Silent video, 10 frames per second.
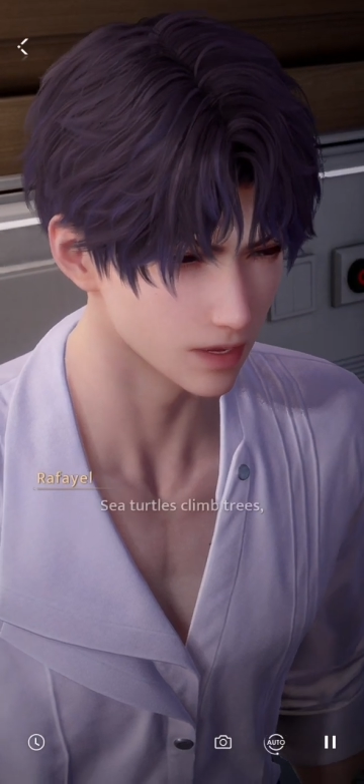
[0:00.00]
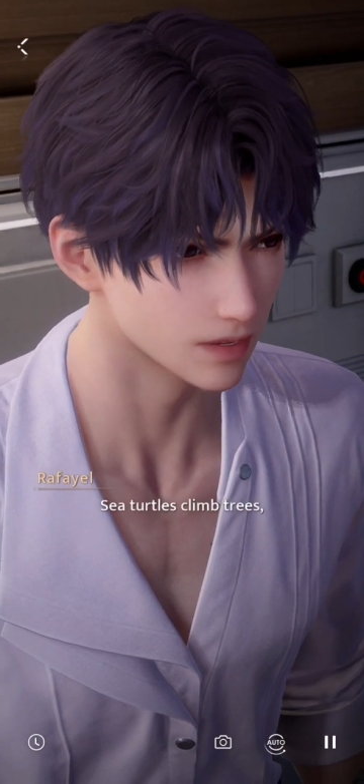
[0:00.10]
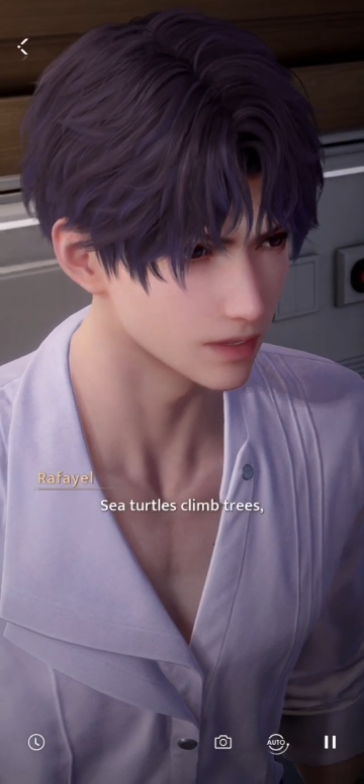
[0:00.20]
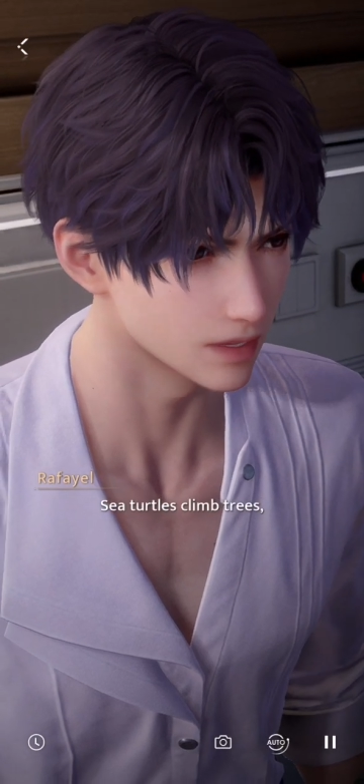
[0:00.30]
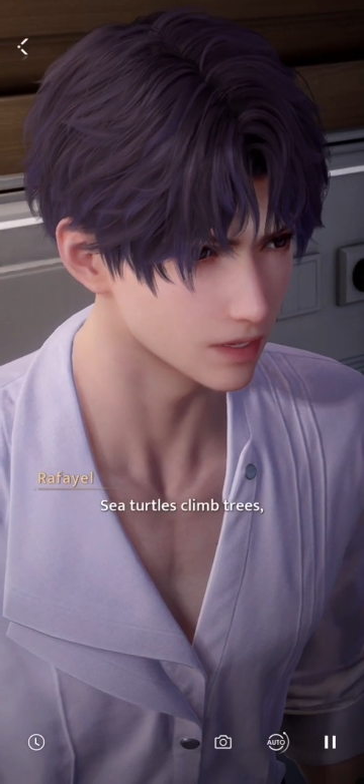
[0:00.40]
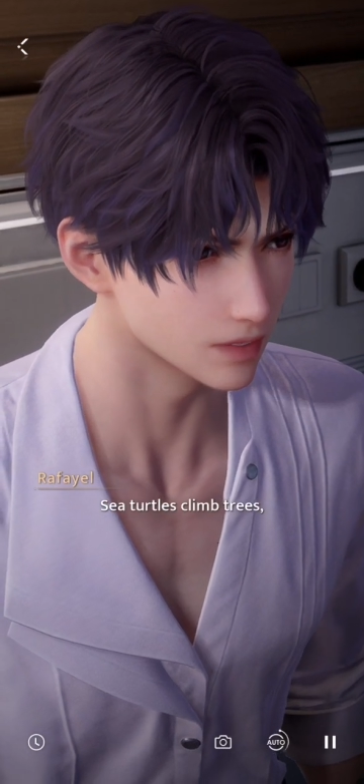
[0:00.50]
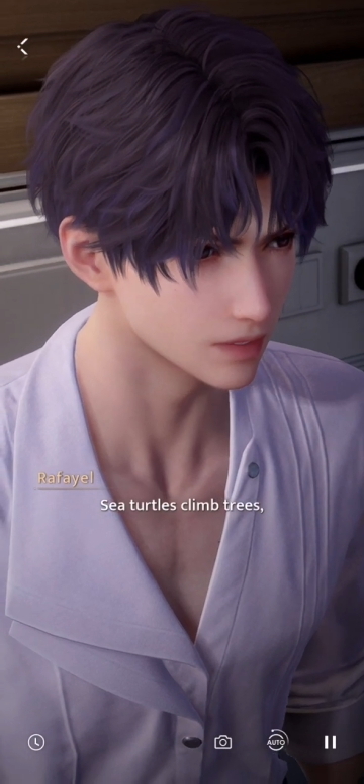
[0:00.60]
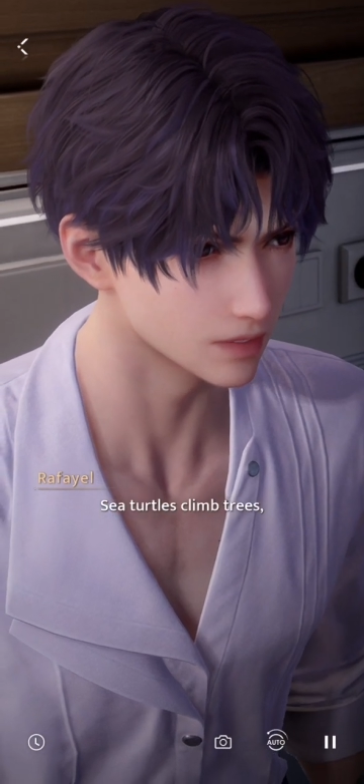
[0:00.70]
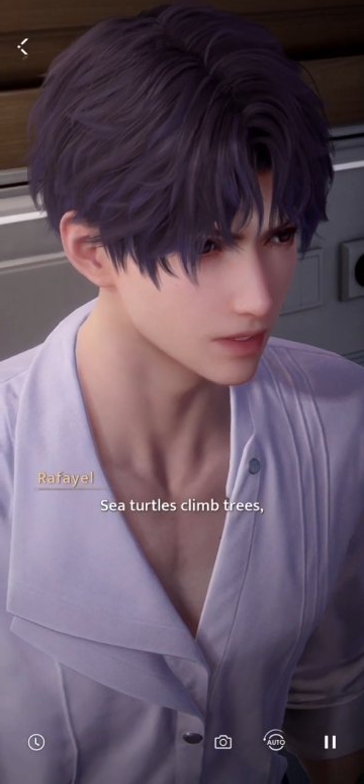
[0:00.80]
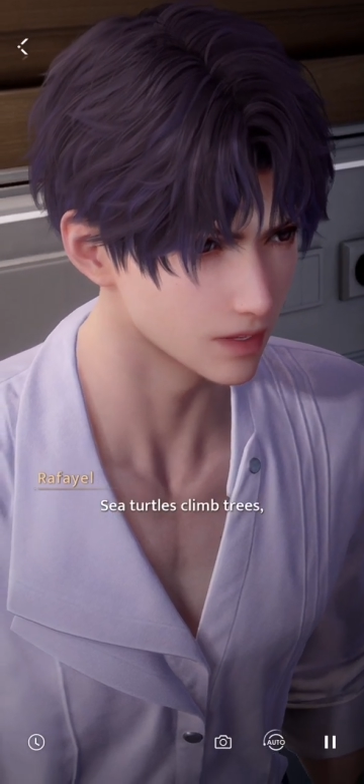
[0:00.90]
Sea
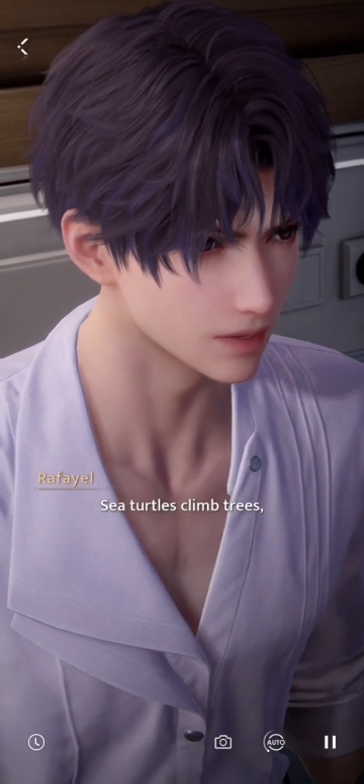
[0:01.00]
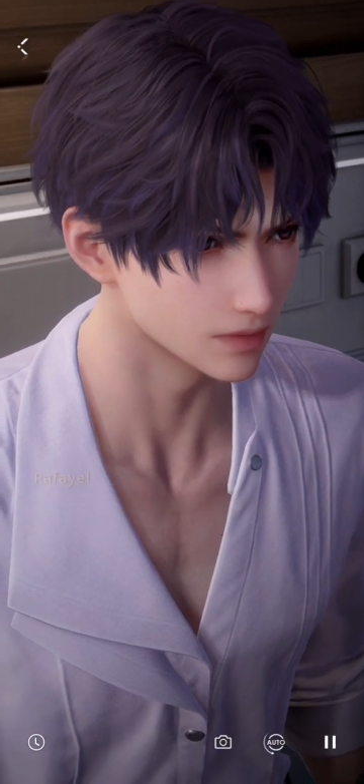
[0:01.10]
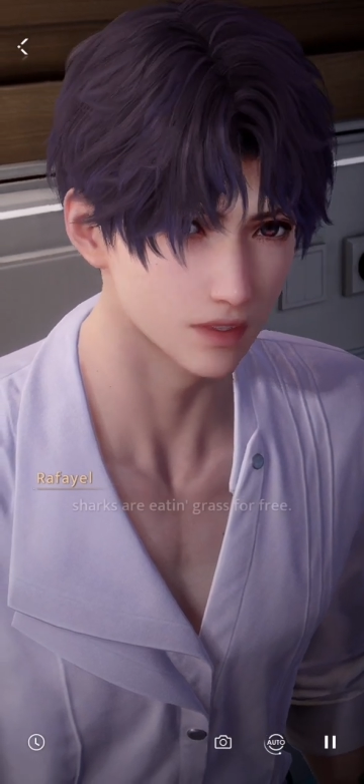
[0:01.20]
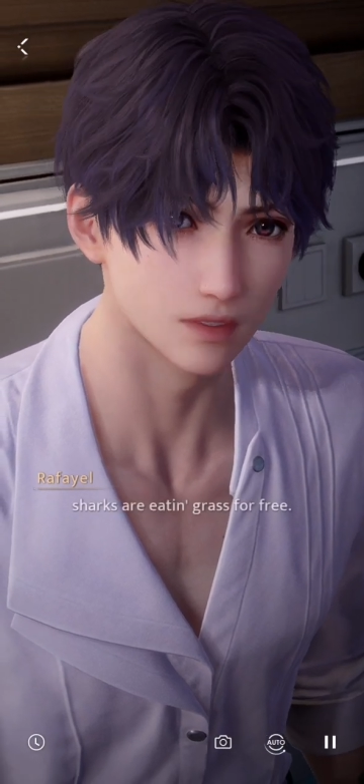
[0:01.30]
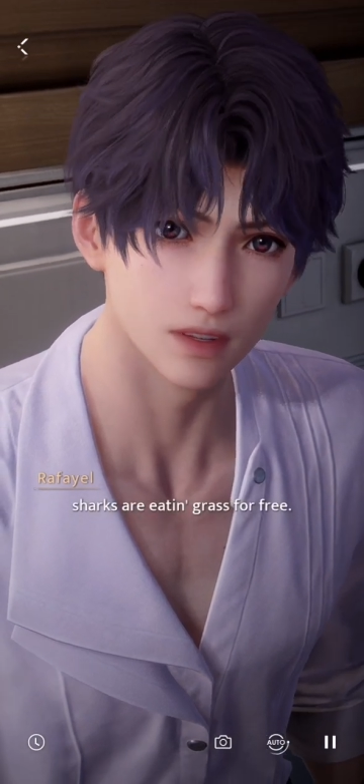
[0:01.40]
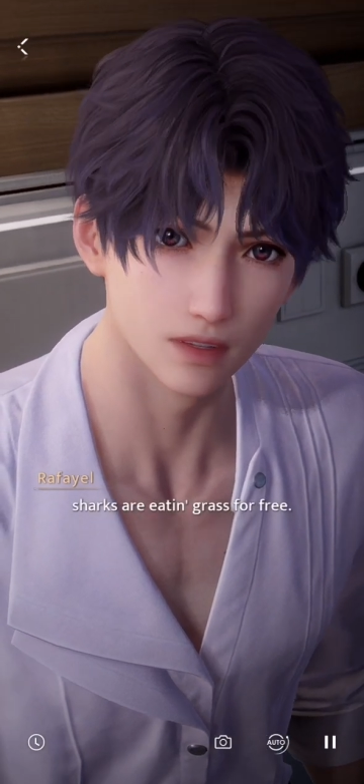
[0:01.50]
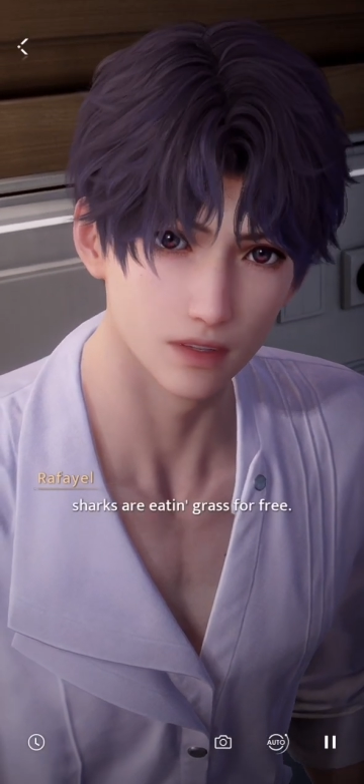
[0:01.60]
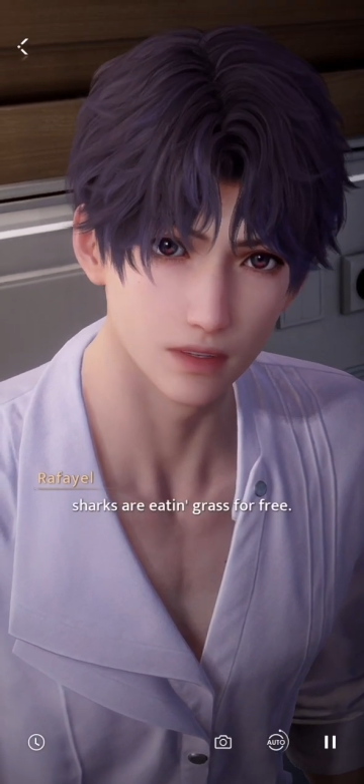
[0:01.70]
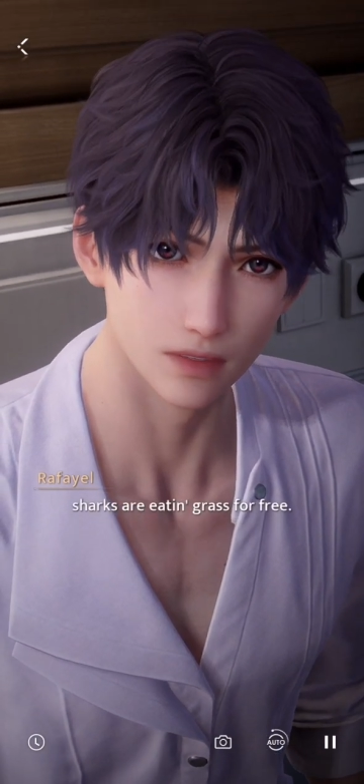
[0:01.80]
turtles climb trees.